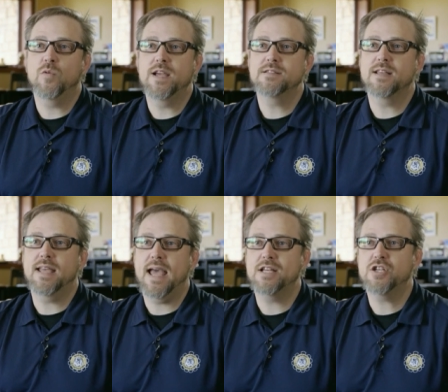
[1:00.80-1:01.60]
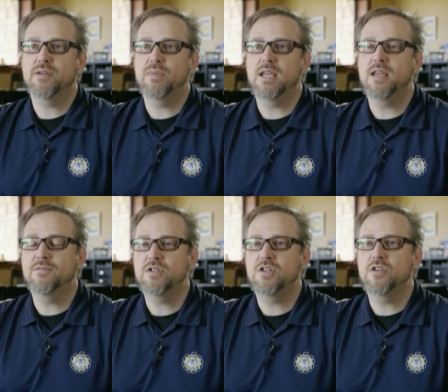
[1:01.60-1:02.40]
ways that cash can be
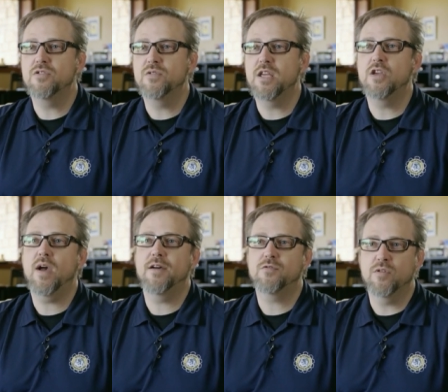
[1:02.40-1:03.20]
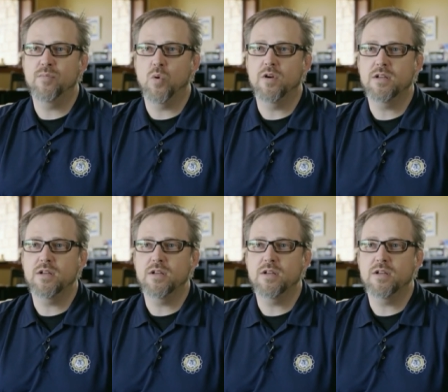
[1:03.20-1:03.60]
given to you that you have to report